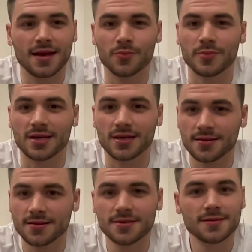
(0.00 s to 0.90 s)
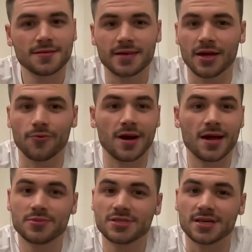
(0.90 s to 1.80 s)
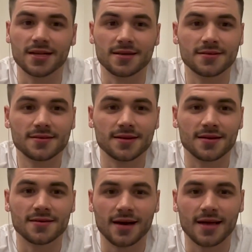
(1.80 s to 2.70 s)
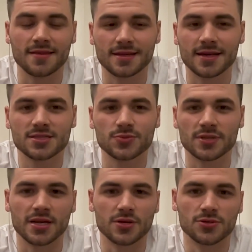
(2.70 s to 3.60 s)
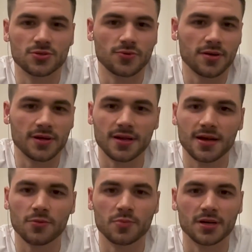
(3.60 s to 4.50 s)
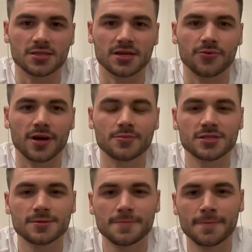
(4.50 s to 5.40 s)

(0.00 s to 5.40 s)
it helped me get reps, and uh, I think that's what they do so well. They help players get reps.